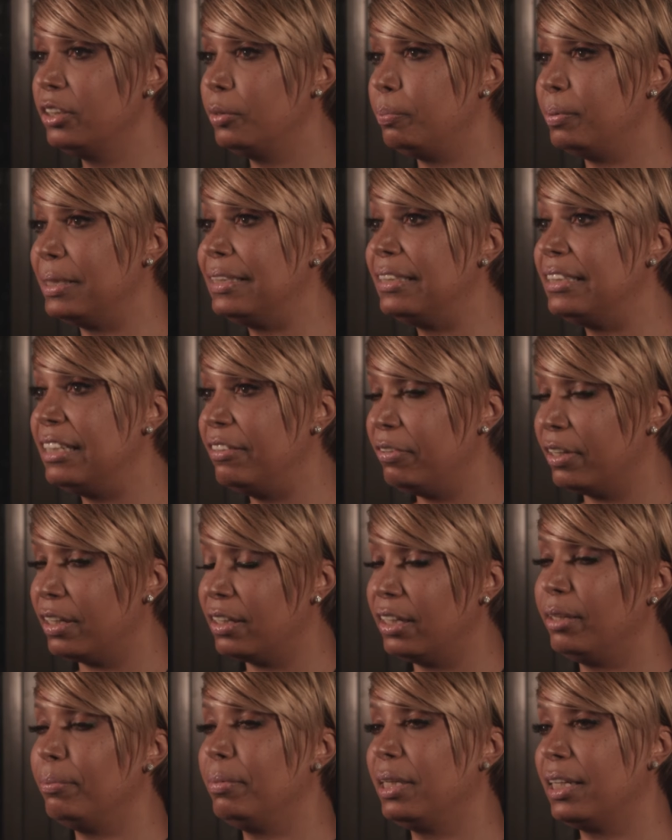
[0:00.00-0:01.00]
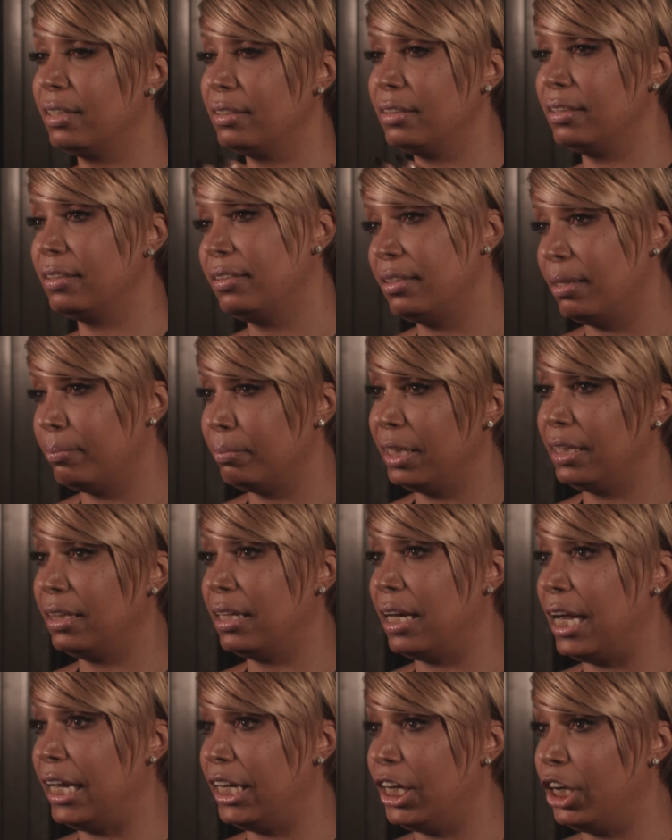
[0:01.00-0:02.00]
specifically, because it's something
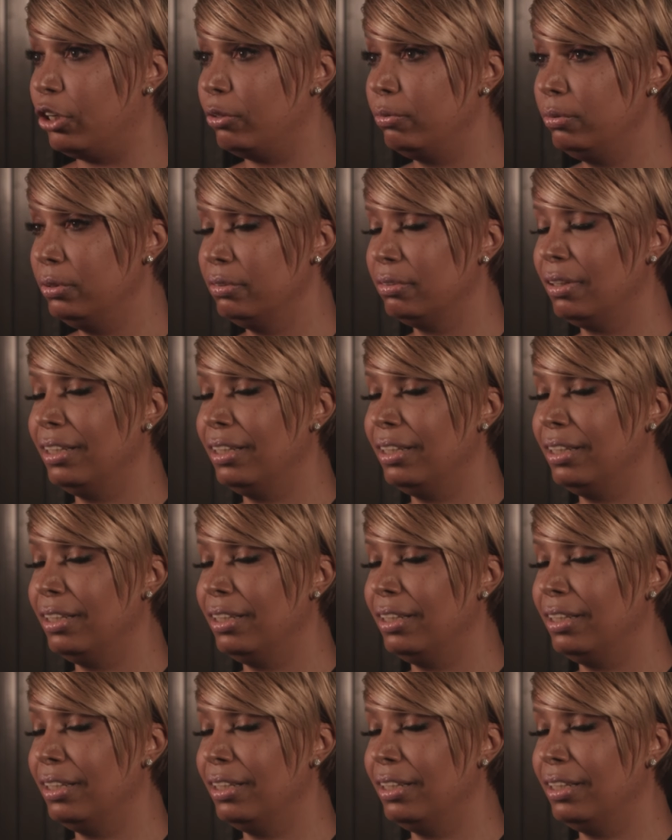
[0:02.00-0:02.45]
that I know